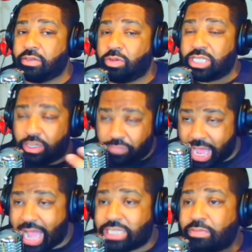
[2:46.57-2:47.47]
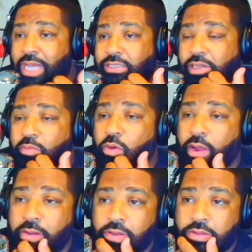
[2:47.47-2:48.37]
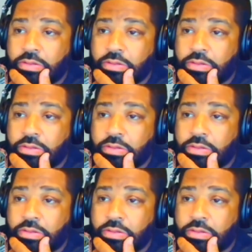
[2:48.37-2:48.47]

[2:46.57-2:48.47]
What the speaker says: was advised by someone.